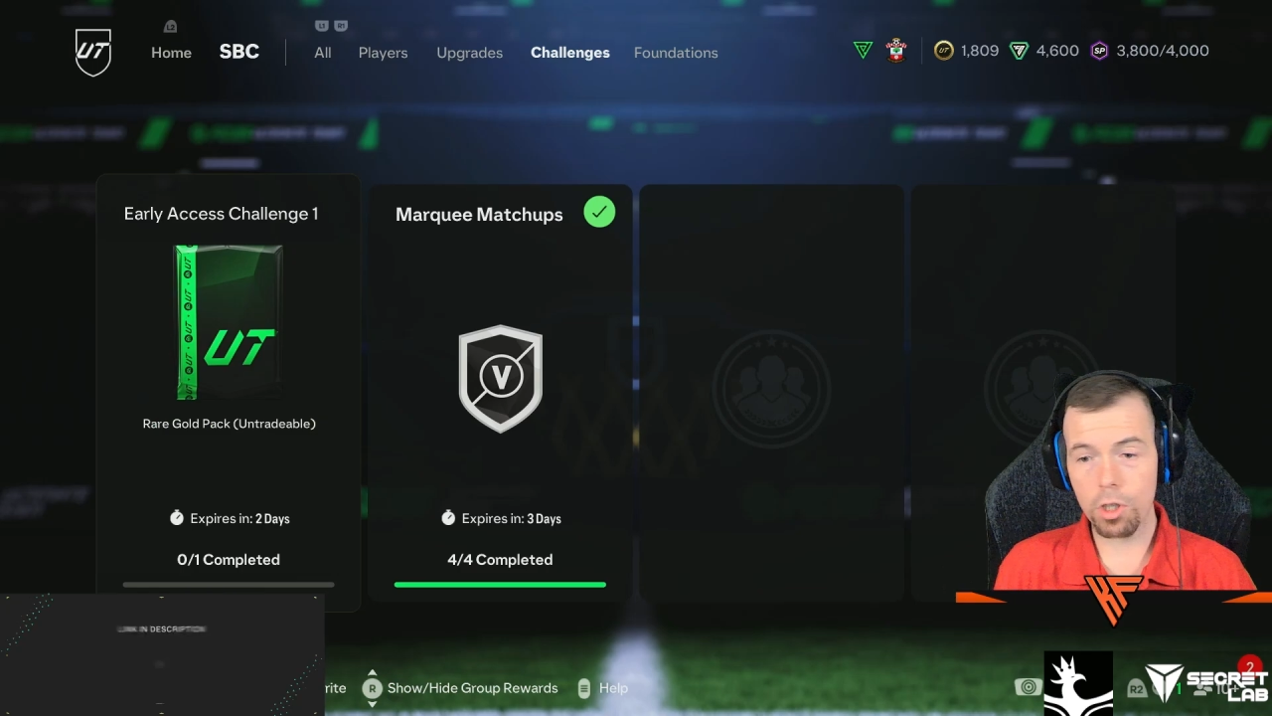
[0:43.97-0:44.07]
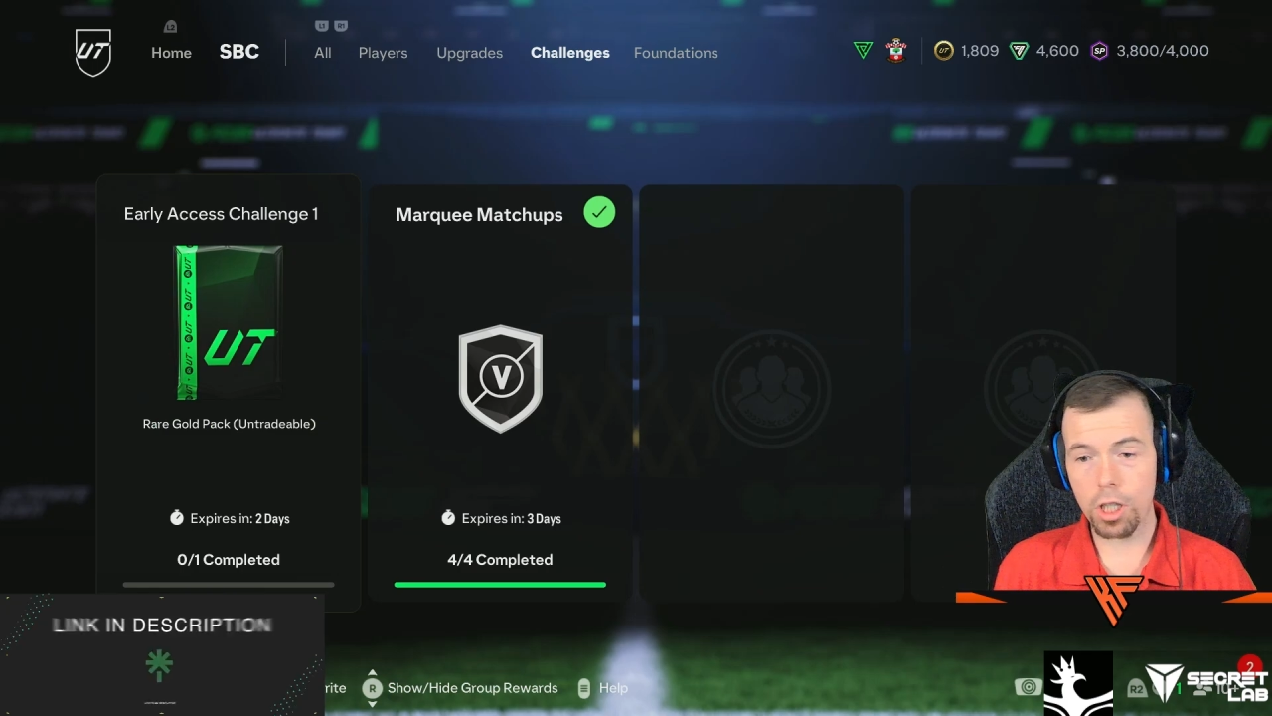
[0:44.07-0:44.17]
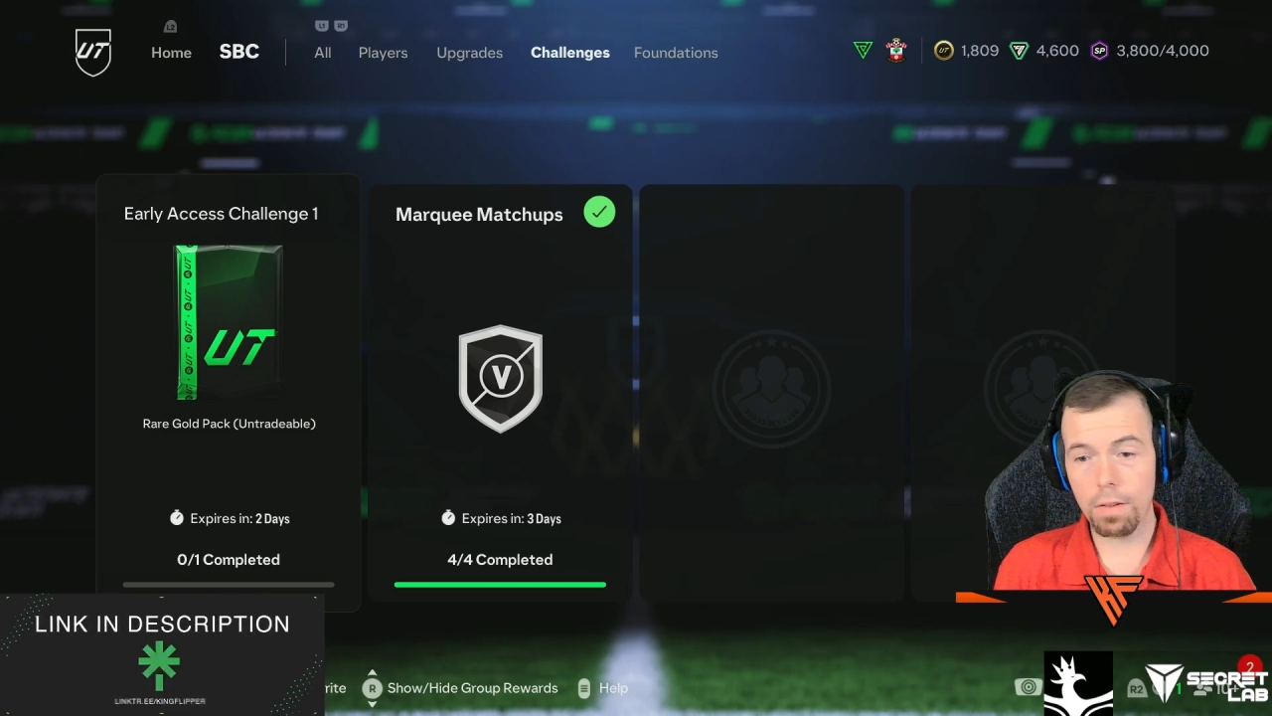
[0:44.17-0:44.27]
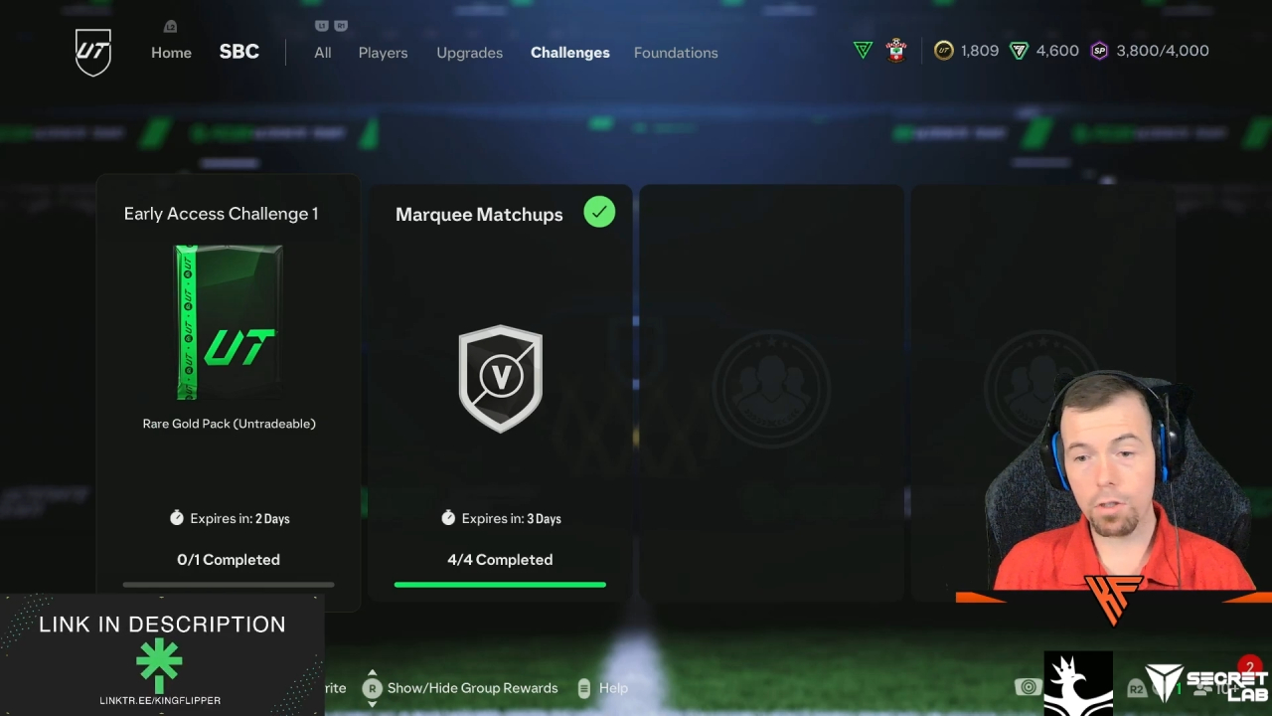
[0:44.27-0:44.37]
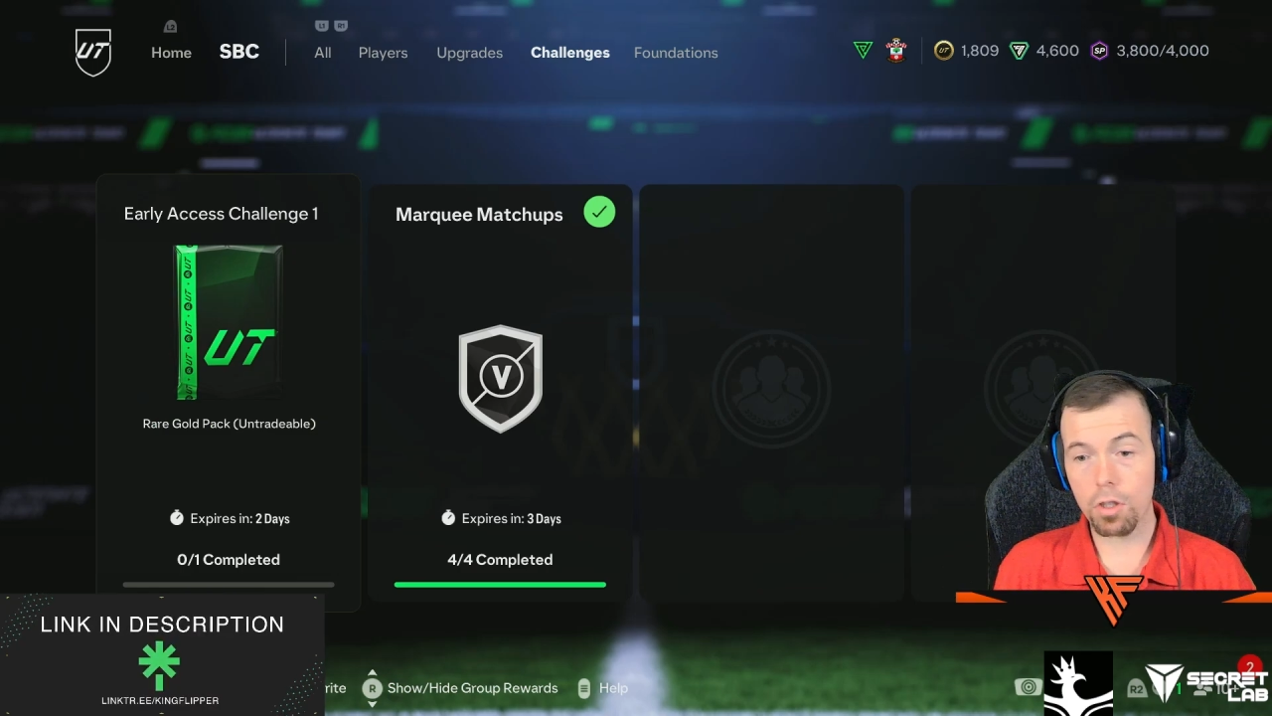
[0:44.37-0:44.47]

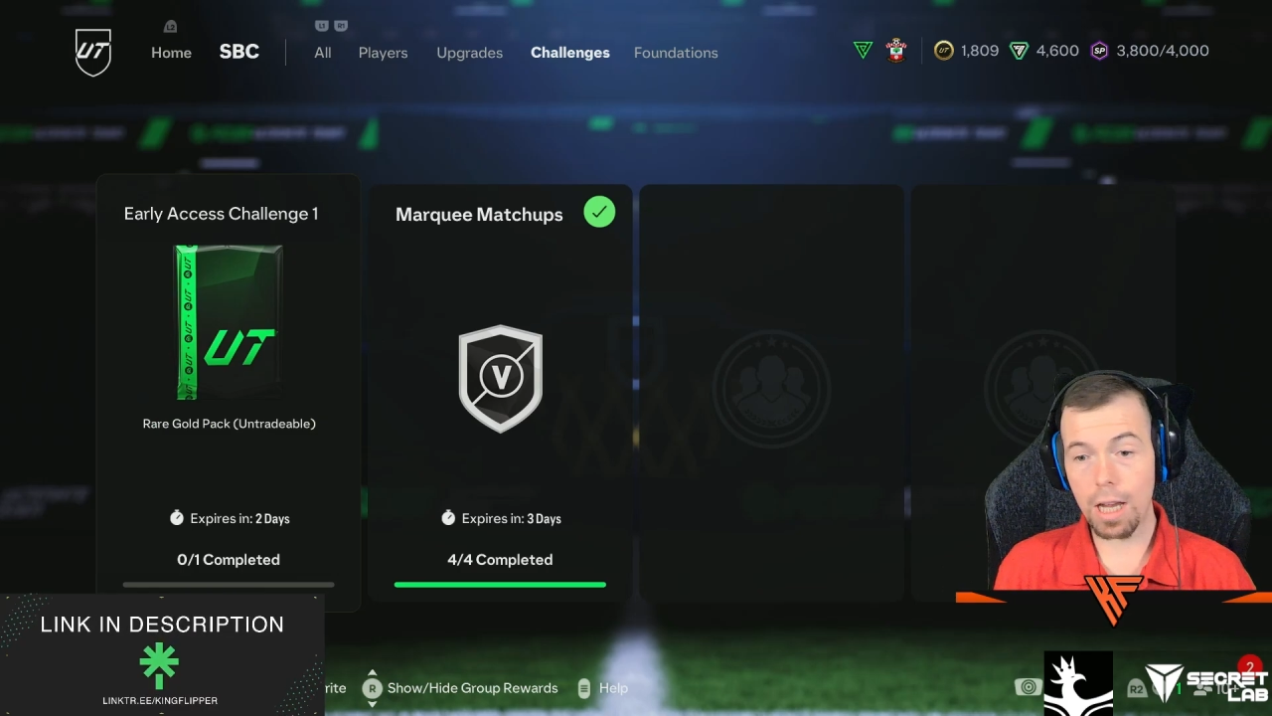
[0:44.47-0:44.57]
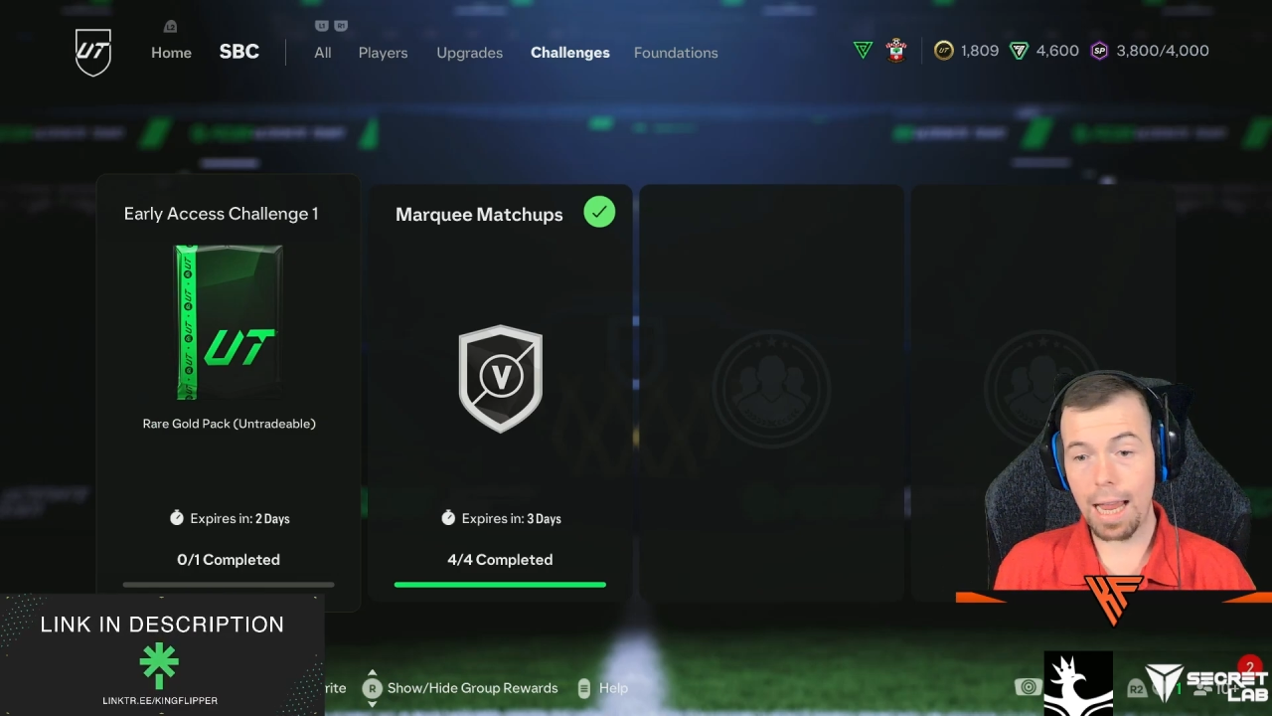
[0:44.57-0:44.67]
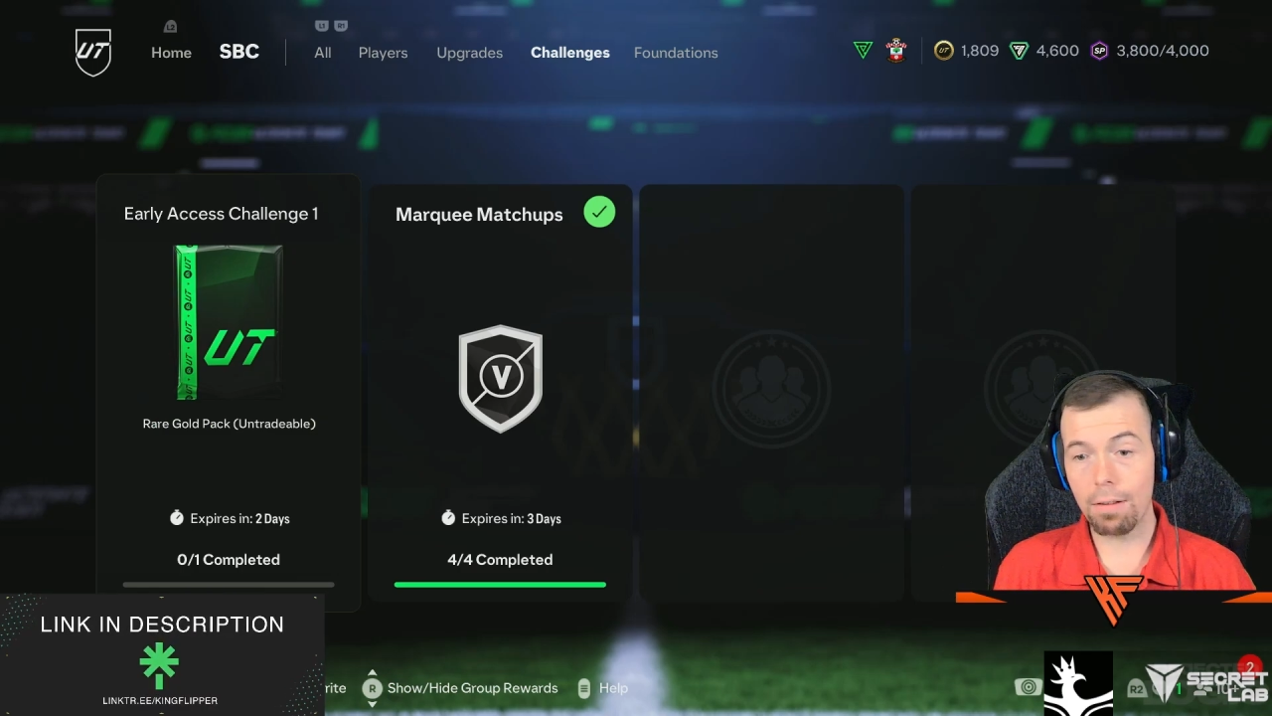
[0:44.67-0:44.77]
which gives us